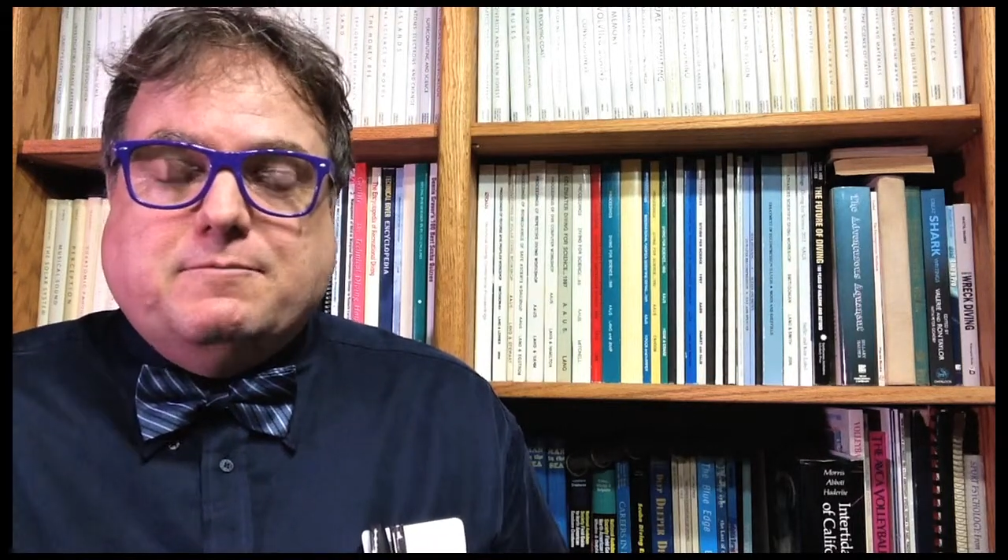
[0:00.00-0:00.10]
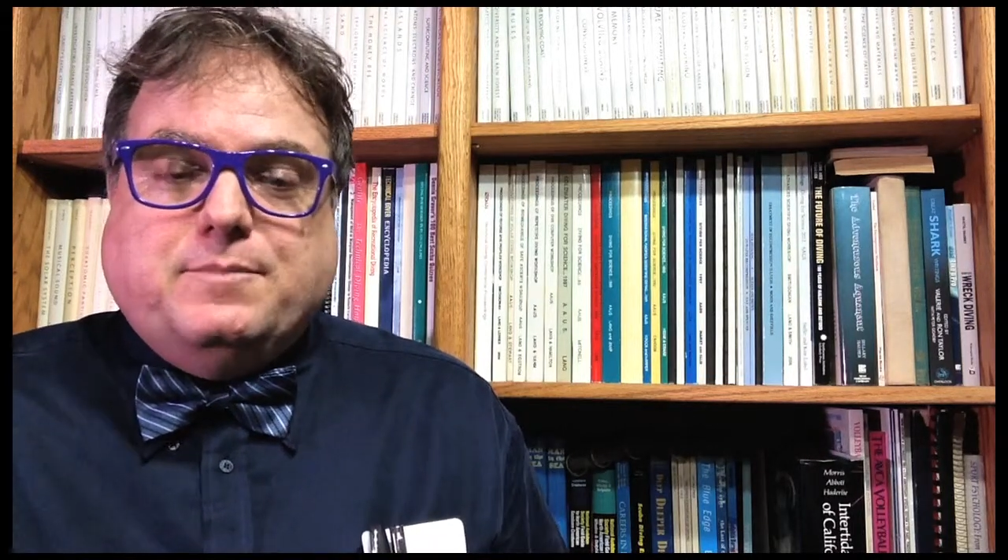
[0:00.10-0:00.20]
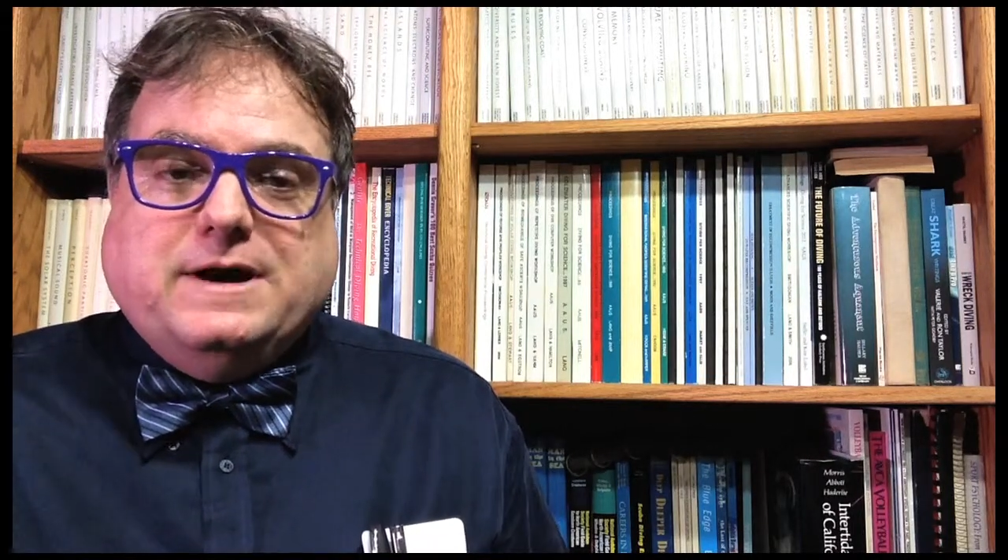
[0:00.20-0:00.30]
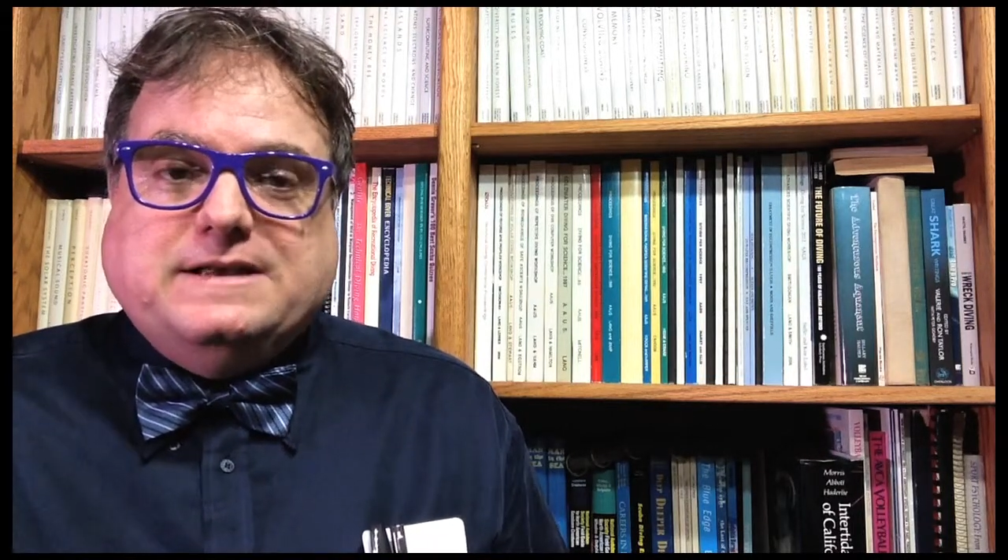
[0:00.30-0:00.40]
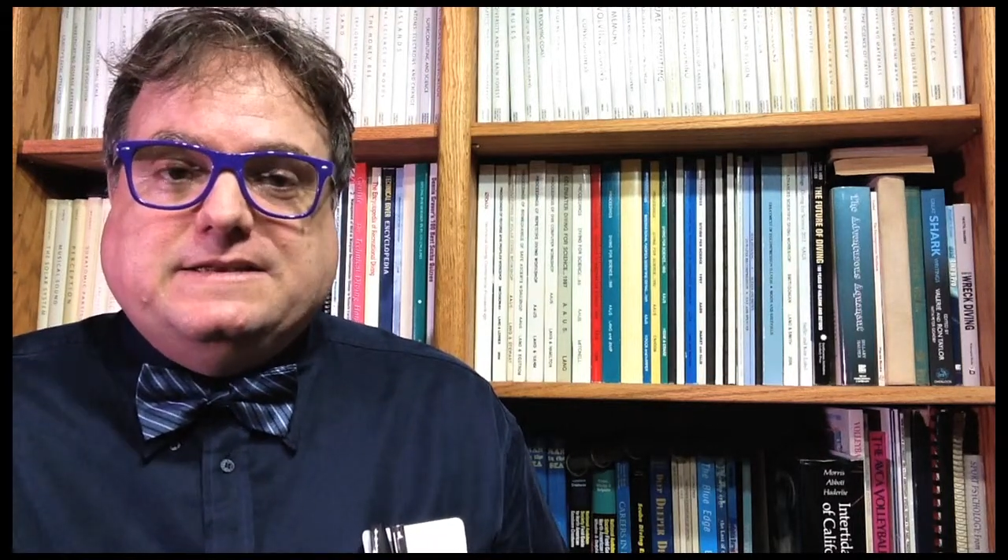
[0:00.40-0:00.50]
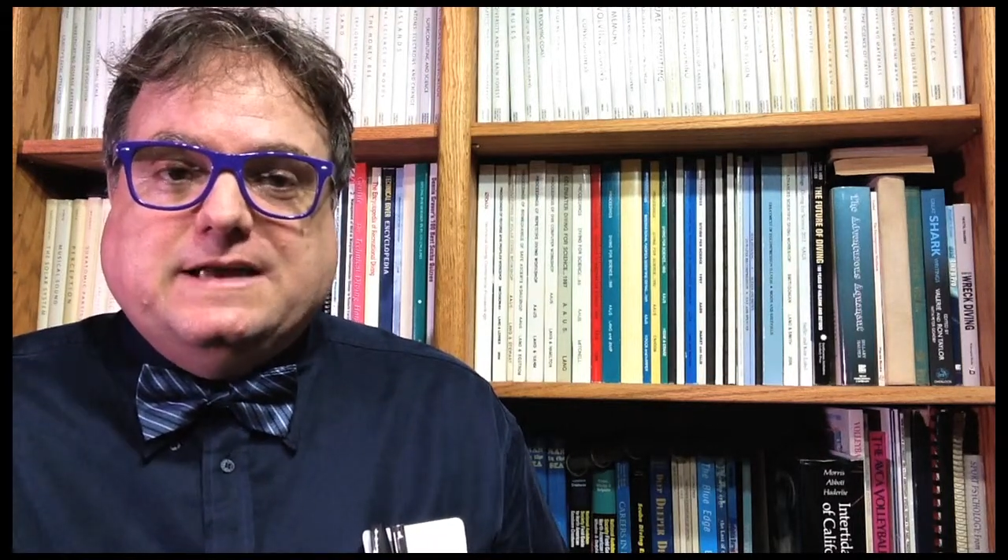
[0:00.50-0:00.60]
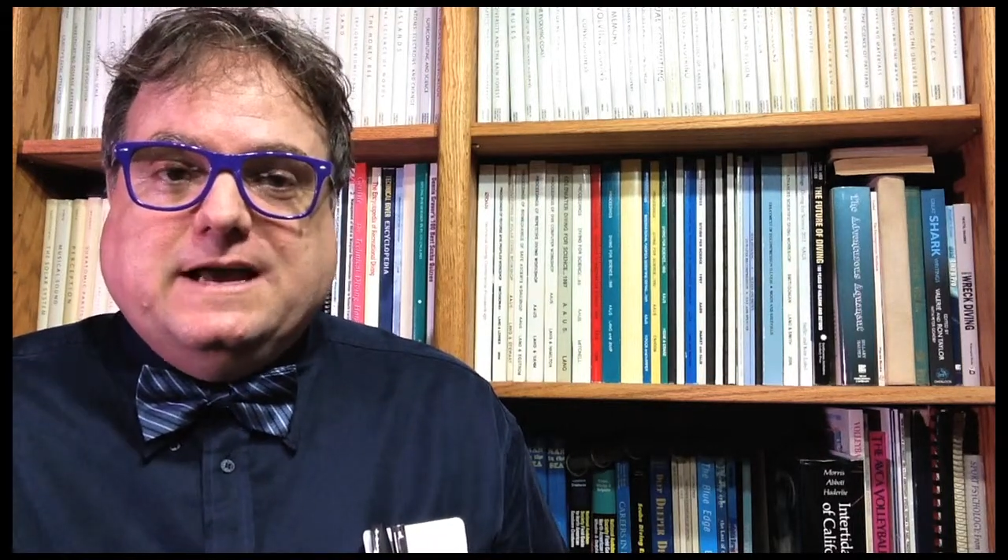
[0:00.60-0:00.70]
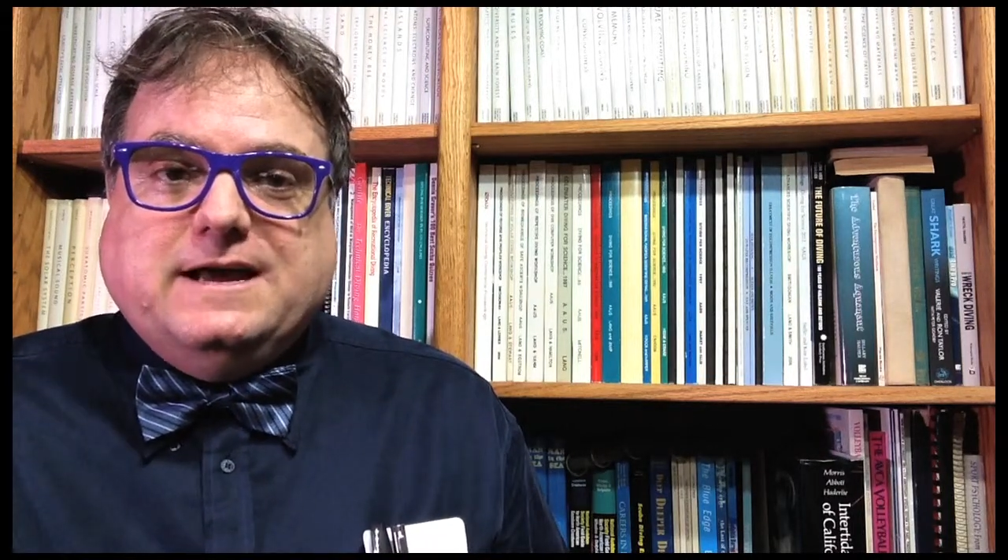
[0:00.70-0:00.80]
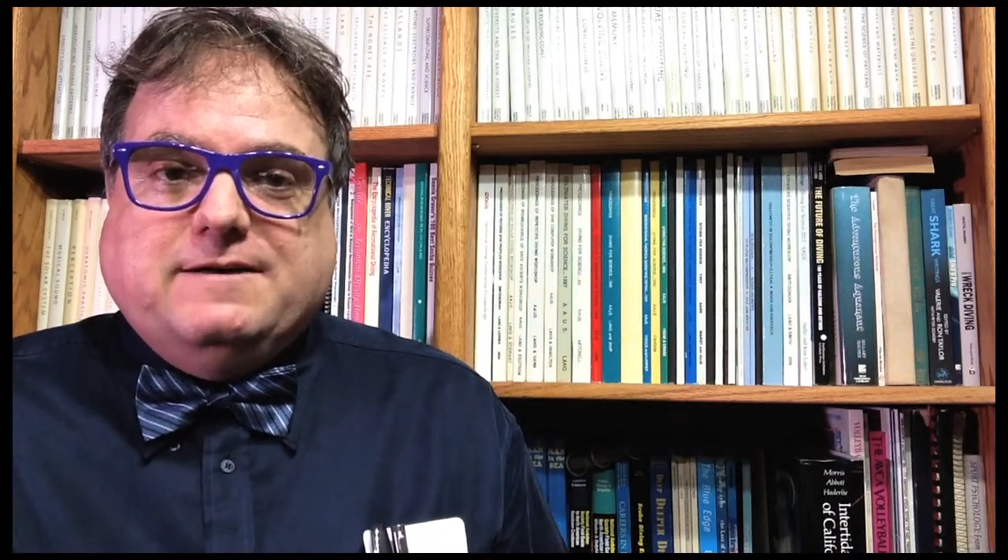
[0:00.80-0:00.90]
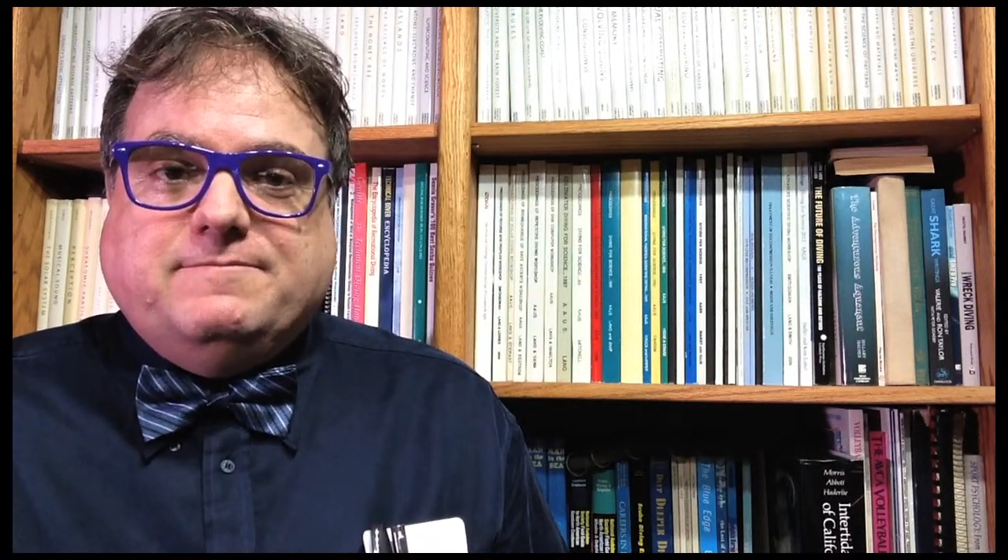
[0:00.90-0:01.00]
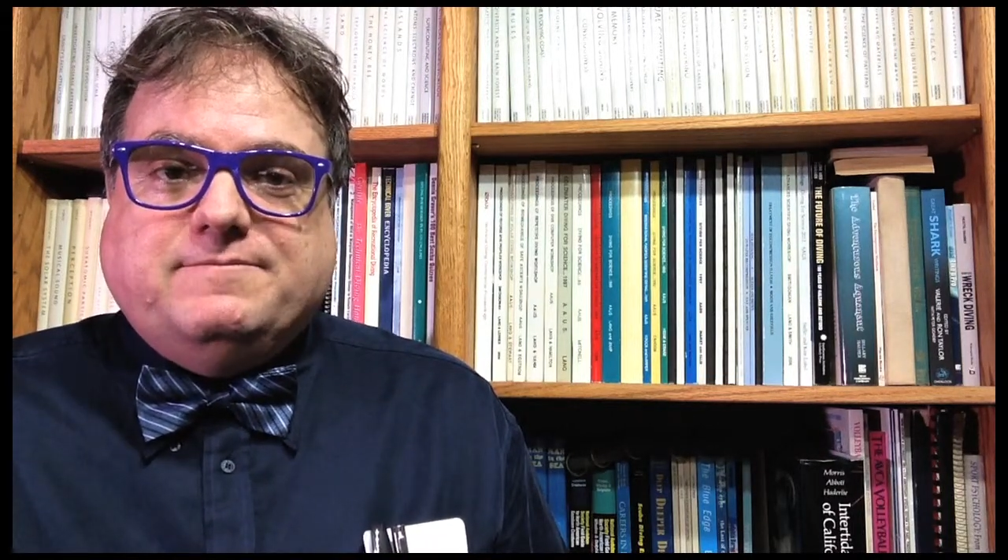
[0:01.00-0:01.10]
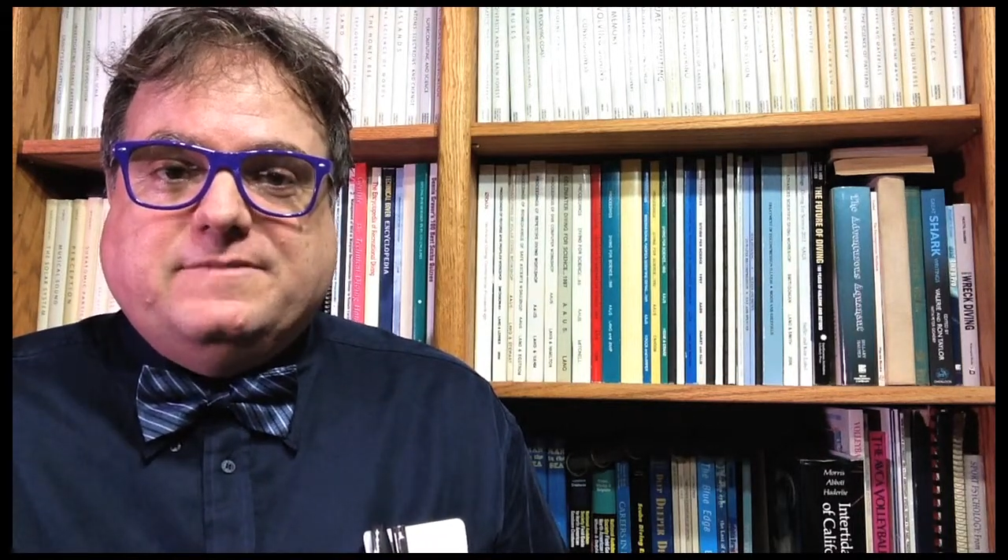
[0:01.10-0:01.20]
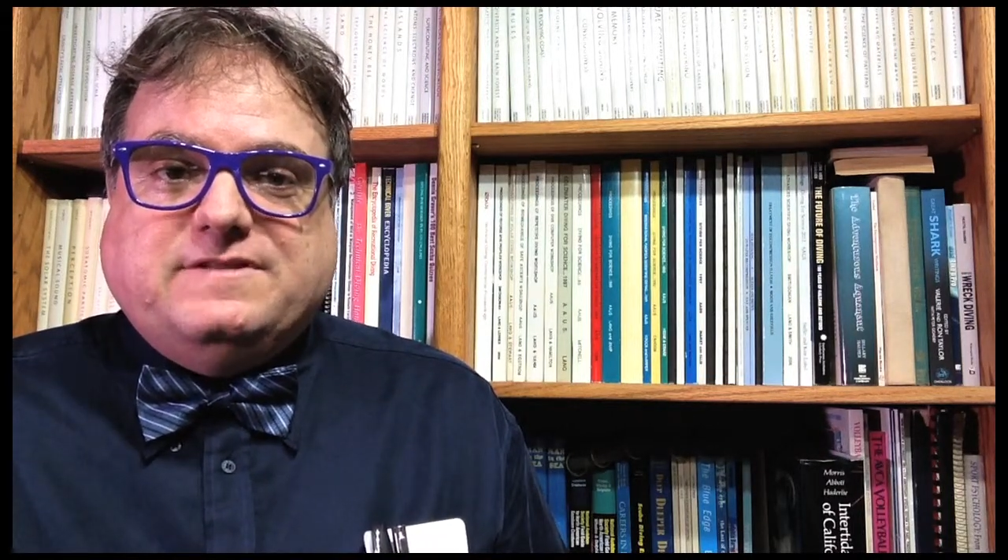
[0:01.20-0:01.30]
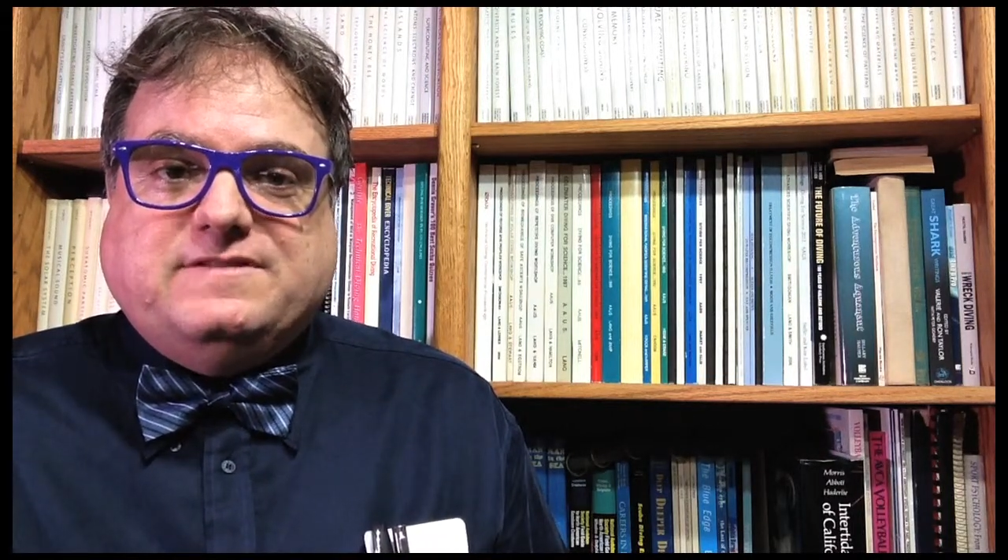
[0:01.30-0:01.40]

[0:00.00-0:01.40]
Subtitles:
but this